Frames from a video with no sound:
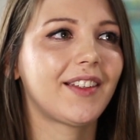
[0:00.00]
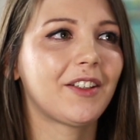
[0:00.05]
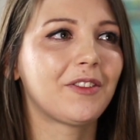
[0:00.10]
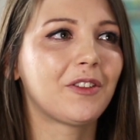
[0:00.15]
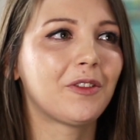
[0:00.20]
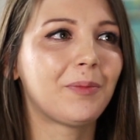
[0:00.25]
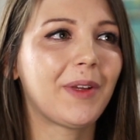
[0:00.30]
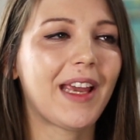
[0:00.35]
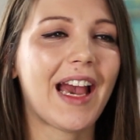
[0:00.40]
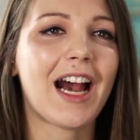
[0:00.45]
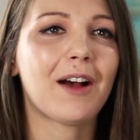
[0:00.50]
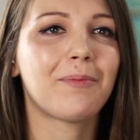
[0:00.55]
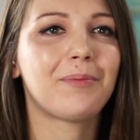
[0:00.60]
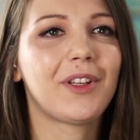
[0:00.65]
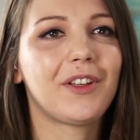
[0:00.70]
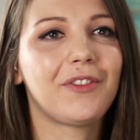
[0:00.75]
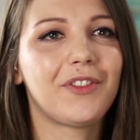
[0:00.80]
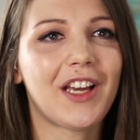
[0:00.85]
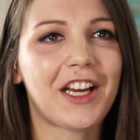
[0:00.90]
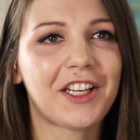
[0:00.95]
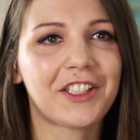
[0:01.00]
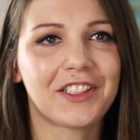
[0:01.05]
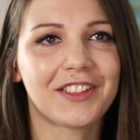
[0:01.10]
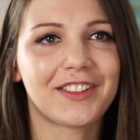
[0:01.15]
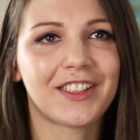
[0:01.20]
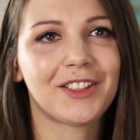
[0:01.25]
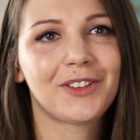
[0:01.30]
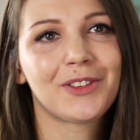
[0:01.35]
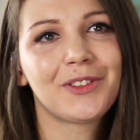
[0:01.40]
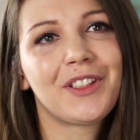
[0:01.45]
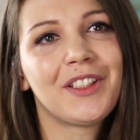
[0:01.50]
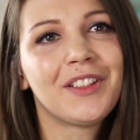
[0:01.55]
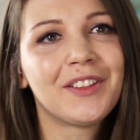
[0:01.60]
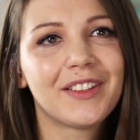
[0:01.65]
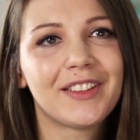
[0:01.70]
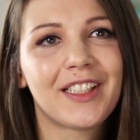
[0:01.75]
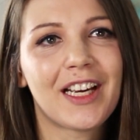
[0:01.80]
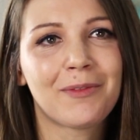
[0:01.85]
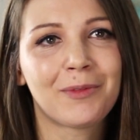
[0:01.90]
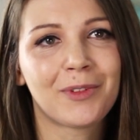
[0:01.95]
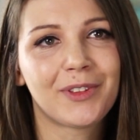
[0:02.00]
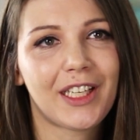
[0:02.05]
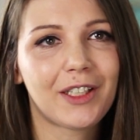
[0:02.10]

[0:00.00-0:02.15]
they will be happy if you actually start talking to them,